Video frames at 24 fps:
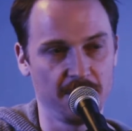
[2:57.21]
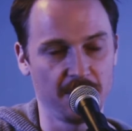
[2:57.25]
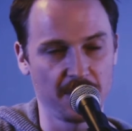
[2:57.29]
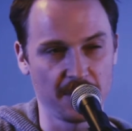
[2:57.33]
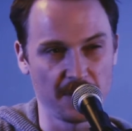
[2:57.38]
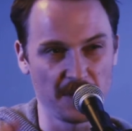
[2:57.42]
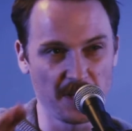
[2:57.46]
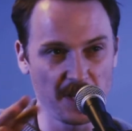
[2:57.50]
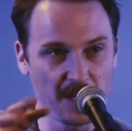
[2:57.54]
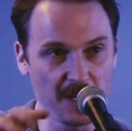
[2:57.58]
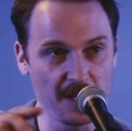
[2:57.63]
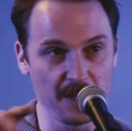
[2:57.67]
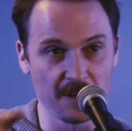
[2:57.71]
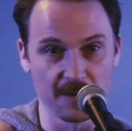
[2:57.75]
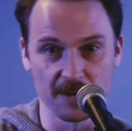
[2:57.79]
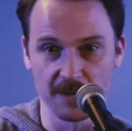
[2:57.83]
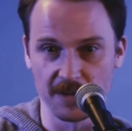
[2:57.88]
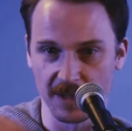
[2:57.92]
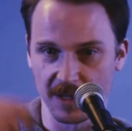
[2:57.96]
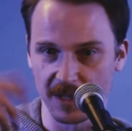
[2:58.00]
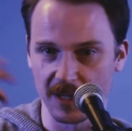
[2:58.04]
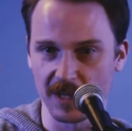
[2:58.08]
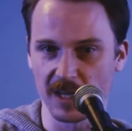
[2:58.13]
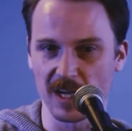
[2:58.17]
can hear
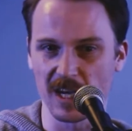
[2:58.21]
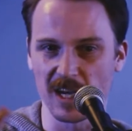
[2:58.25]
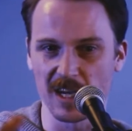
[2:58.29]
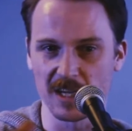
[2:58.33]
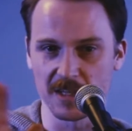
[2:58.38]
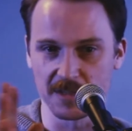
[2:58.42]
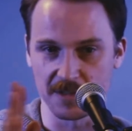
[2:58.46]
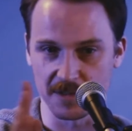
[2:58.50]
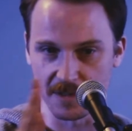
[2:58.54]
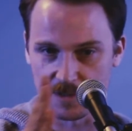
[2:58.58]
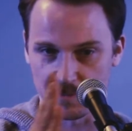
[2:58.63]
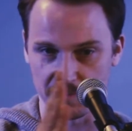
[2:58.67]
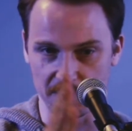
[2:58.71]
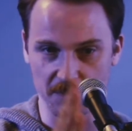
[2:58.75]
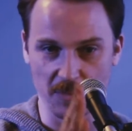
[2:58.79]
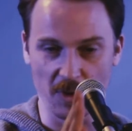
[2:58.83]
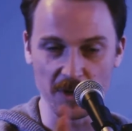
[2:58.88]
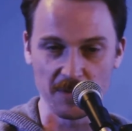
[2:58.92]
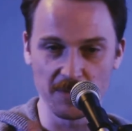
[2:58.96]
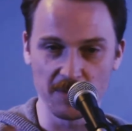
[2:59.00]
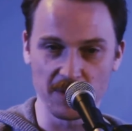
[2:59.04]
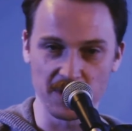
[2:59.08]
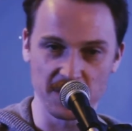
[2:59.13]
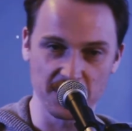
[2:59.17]
that it has a
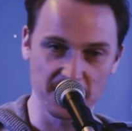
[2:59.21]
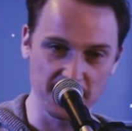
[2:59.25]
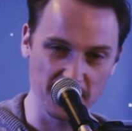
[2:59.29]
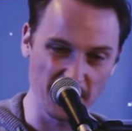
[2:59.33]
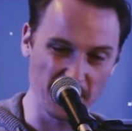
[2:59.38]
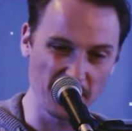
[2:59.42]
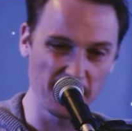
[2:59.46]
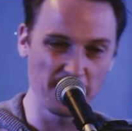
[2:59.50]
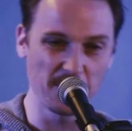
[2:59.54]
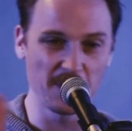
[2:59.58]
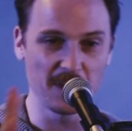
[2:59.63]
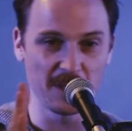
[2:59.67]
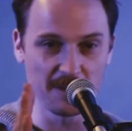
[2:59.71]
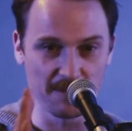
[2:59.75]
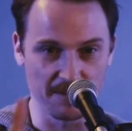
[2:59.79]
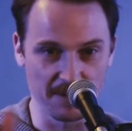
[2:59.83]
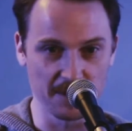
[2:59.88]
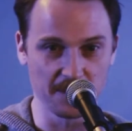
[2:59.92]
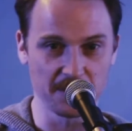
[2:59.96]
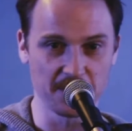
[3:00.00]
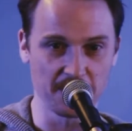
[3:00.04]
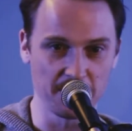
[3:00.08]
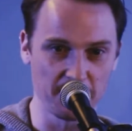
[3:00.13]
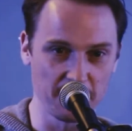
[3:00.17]
point where it's syncopated,
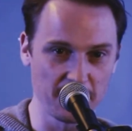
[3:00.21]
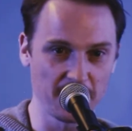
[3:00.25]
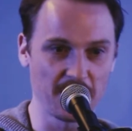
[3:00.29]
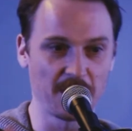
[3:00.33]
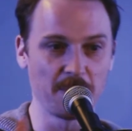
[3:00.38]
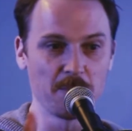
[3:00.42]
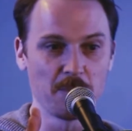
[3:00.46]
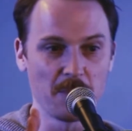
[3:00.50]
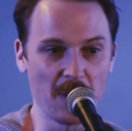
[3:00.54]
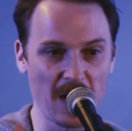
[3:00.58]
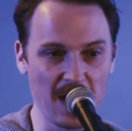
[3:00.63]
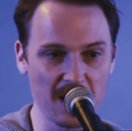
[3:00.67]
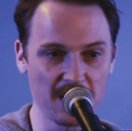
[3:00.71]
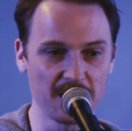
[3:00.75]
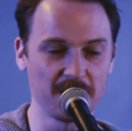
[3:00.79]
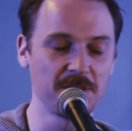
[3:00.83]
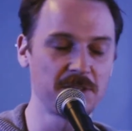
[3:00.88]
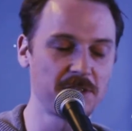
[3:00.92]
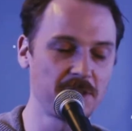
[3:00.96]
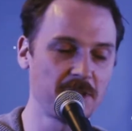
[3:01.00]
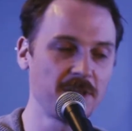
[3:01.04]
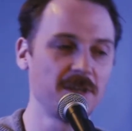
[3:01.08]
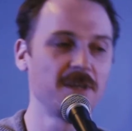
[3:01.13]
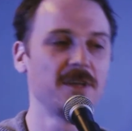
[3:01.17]
feels
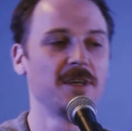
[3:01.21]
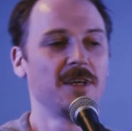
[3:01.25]
imbalanced,